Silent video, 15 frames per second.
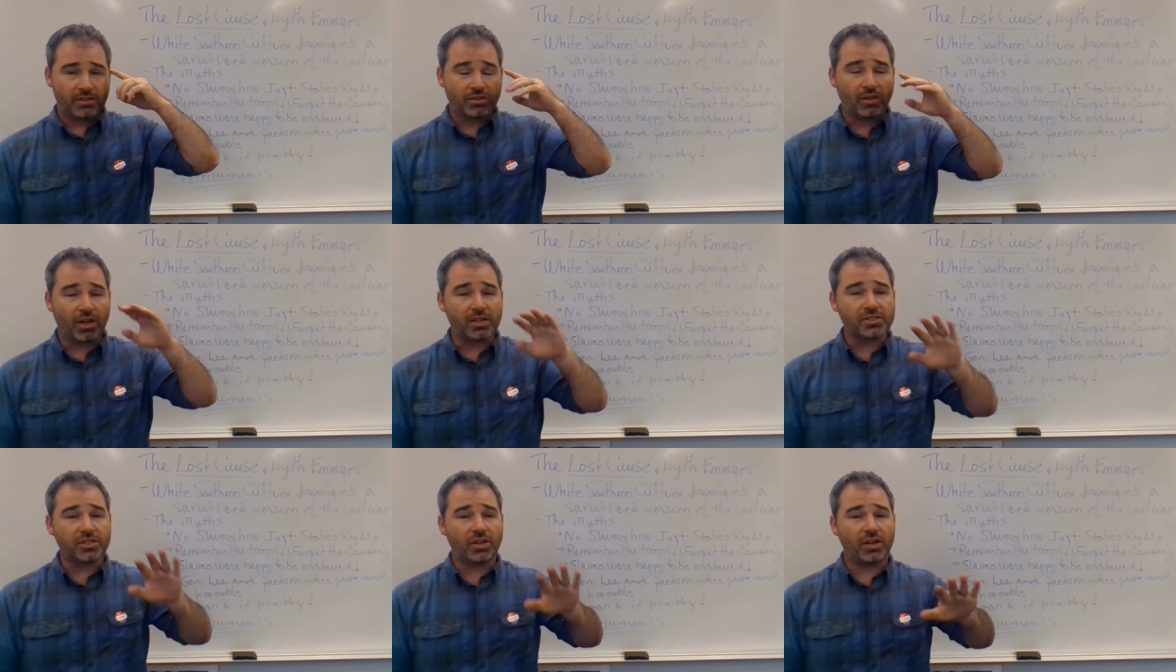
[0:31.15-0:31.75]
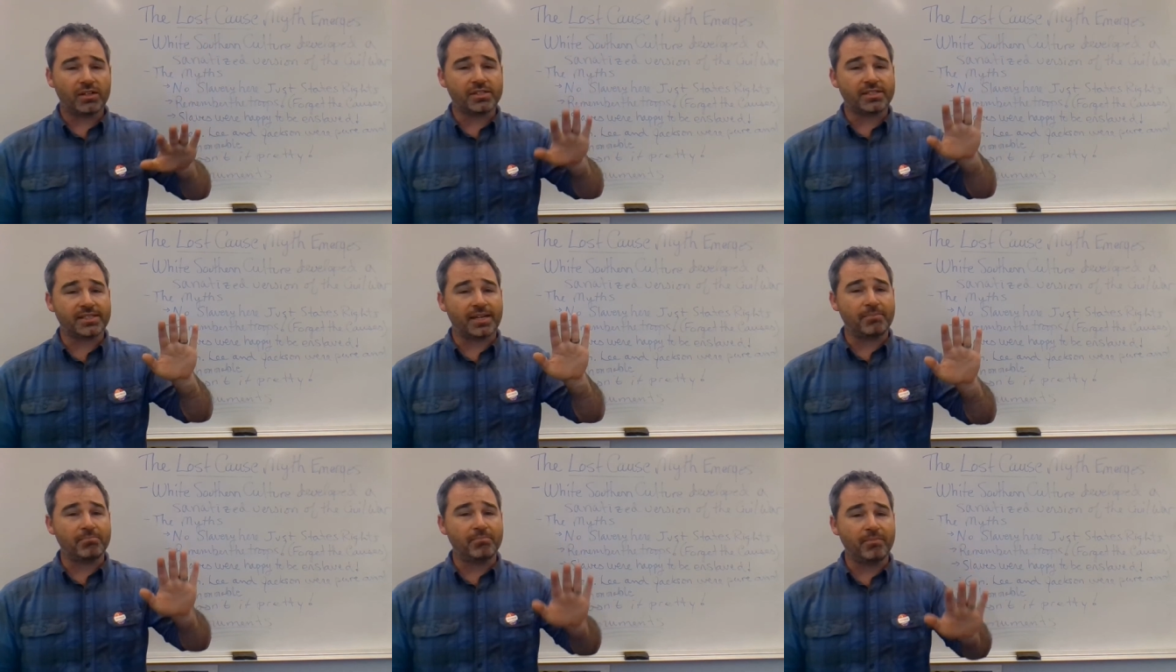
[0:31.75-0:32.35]
The lost cause
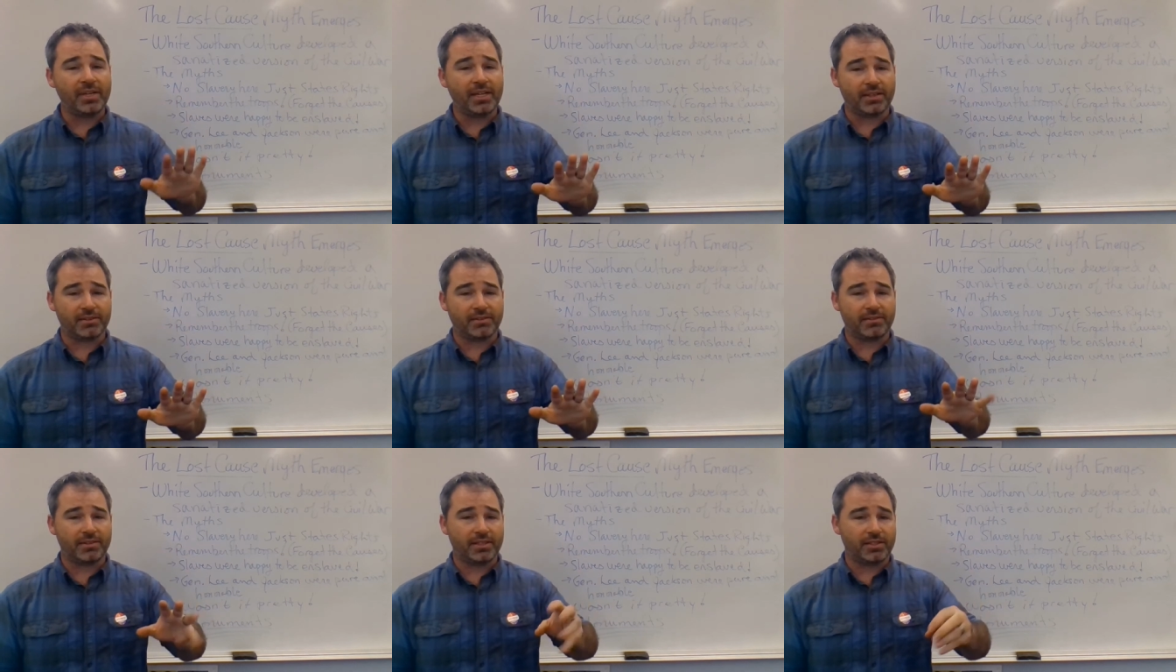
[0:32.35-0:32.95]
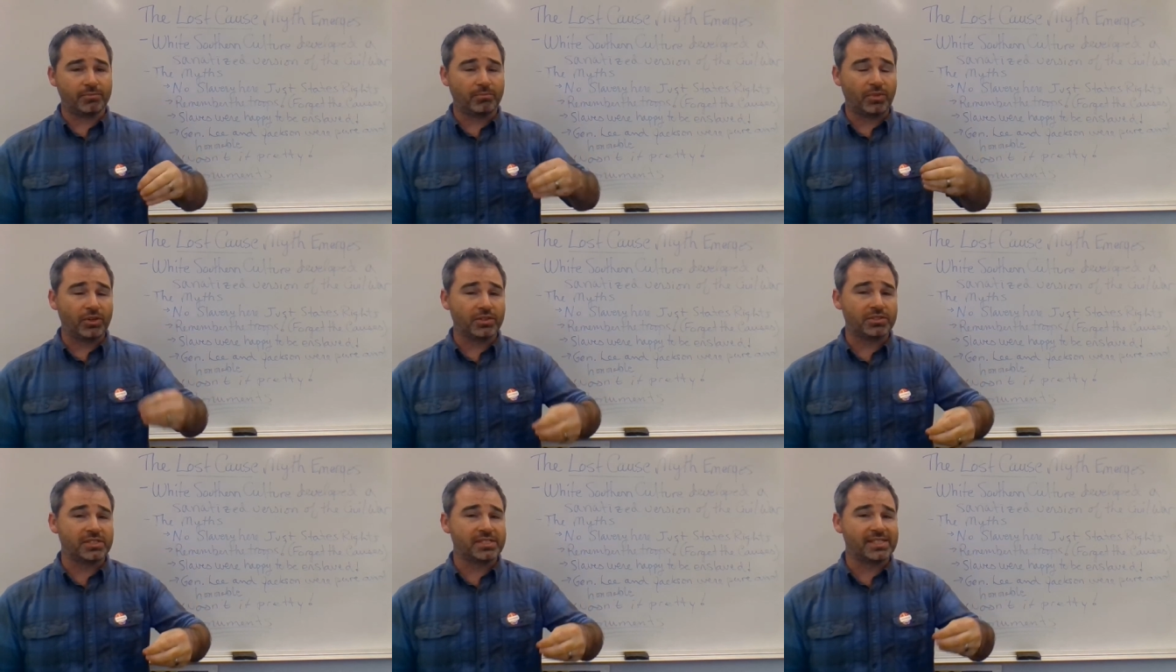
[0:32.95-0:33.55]
is a myth that
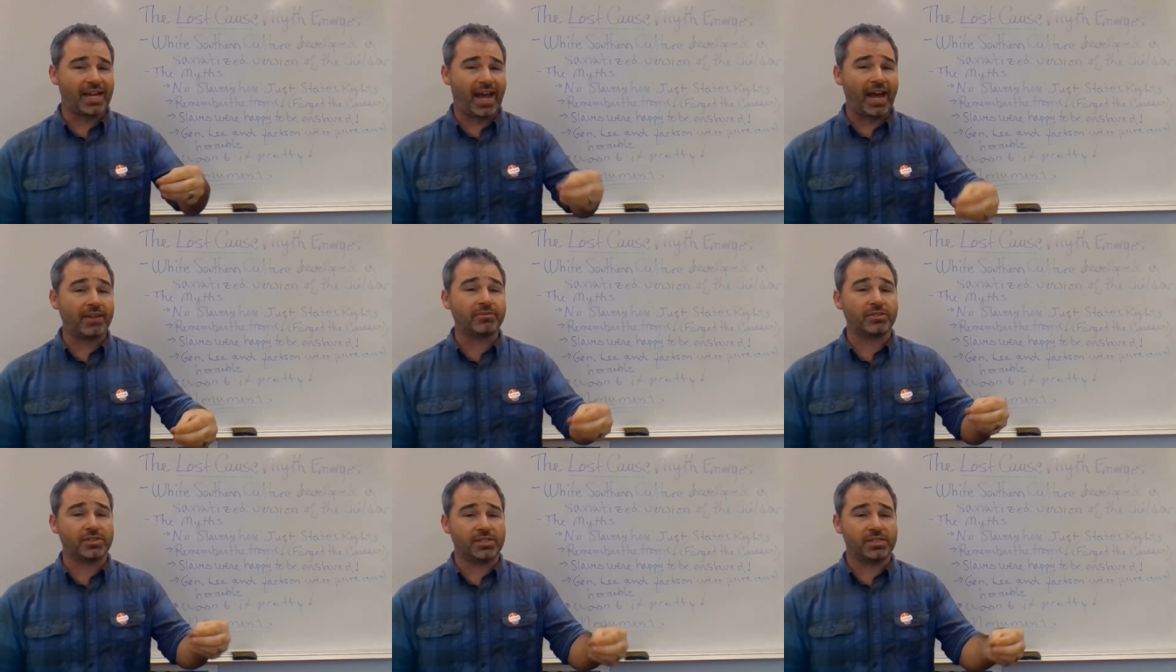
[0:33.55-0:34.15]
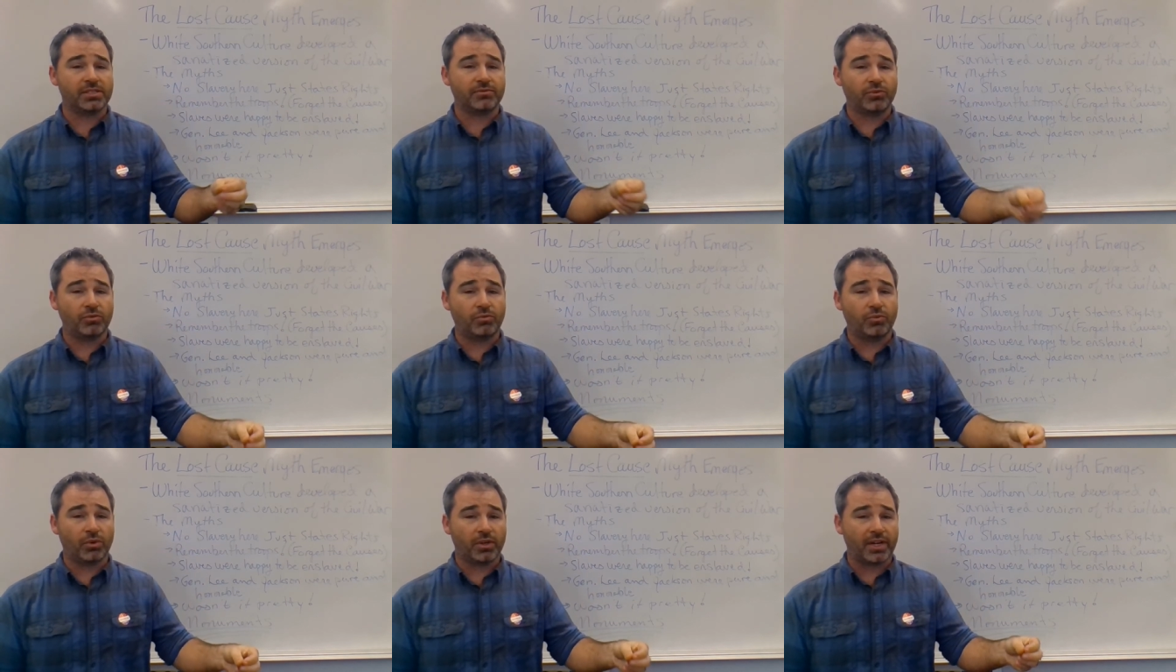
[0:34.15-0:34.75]
emerges after the
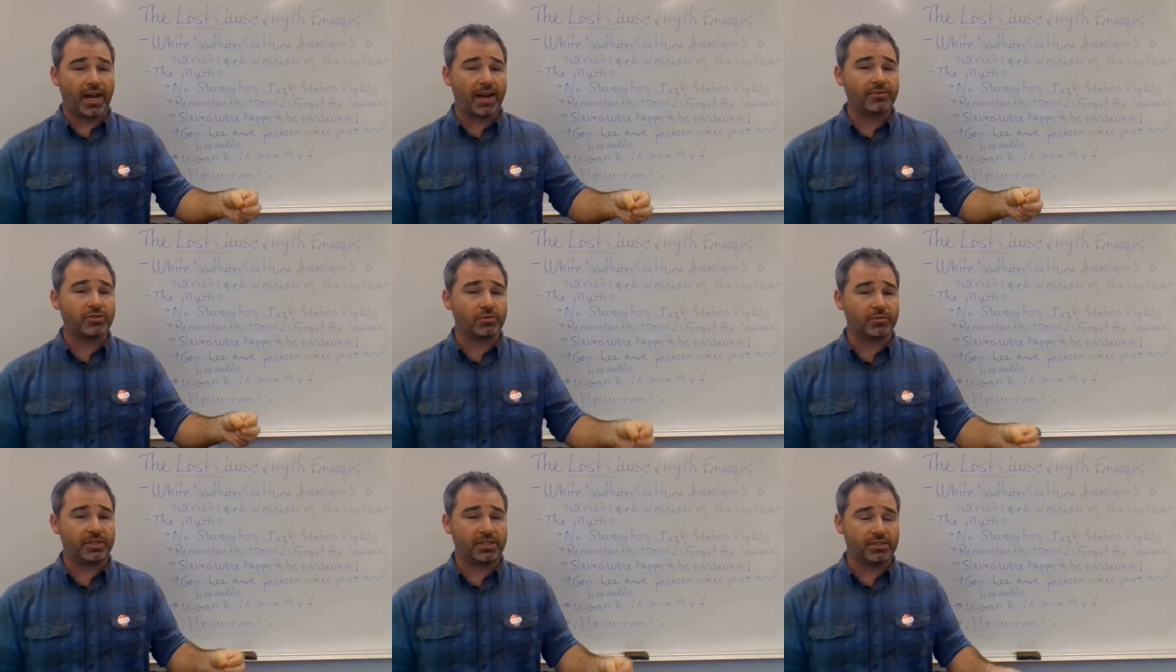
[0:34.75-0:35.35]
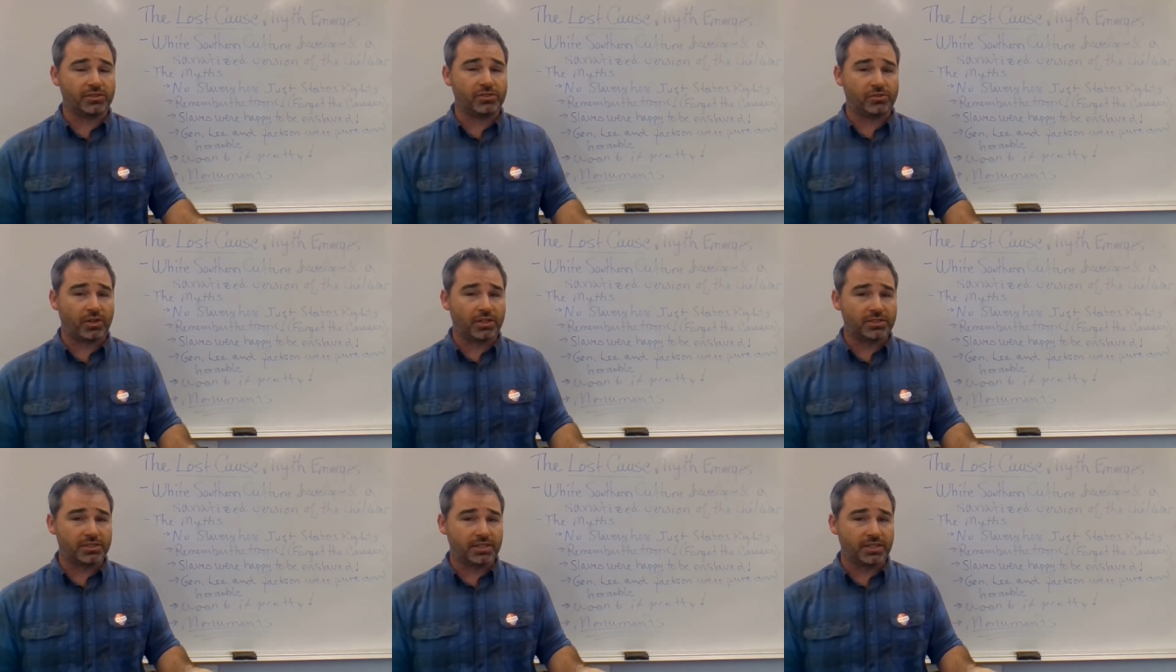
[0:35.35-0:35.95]
Civil War and after
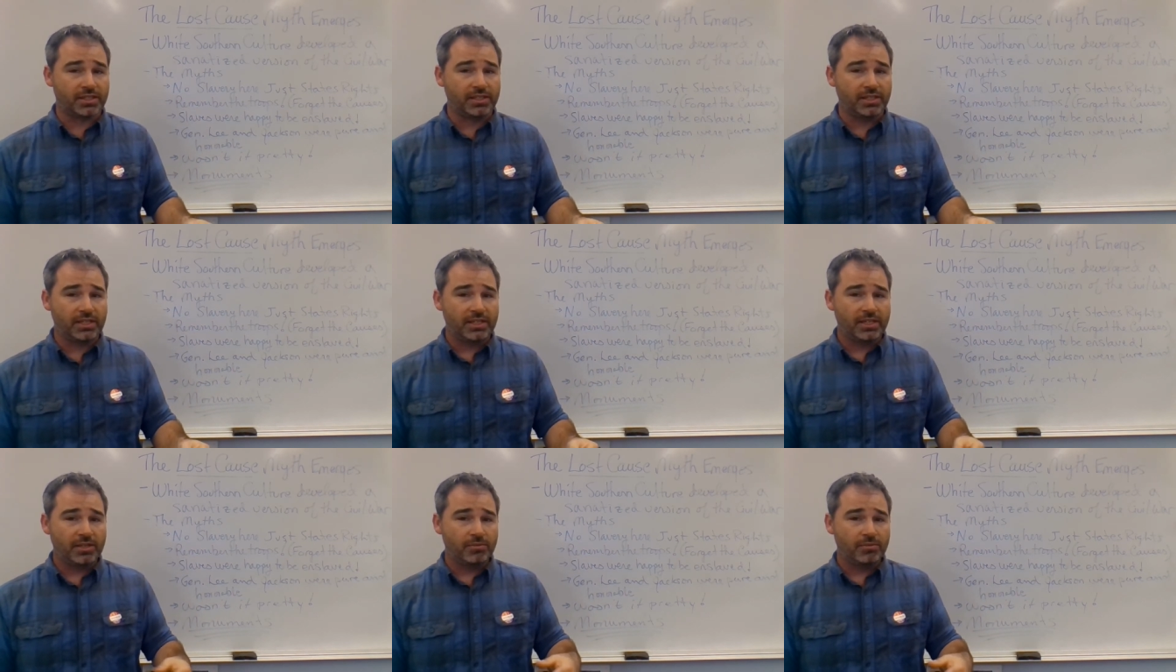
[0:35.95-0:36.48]
Reconstruction